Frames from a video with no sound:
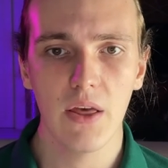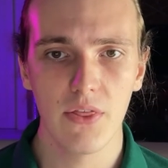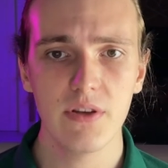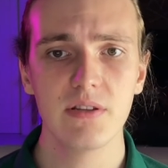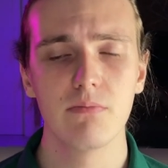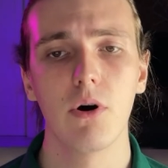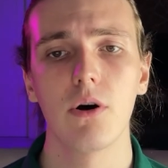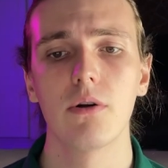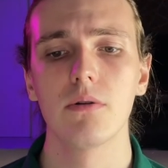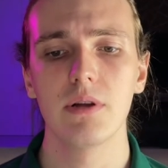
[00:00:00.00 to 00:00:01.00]
this
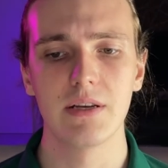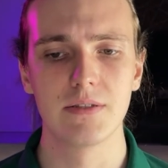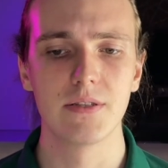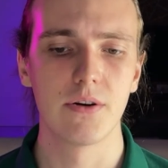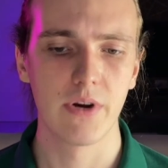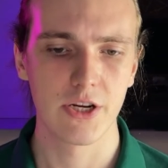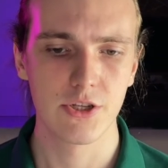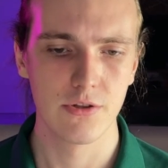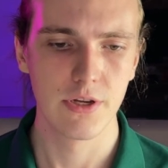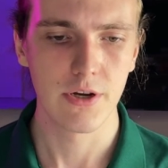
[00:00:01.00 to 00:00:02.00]
model is
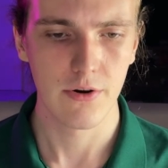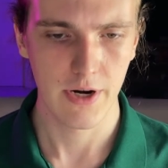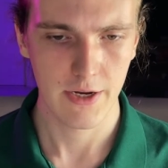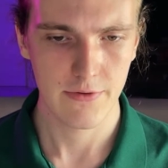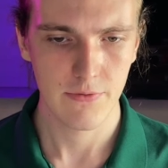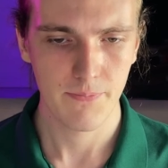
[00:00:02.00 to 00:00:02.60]
directionally correct.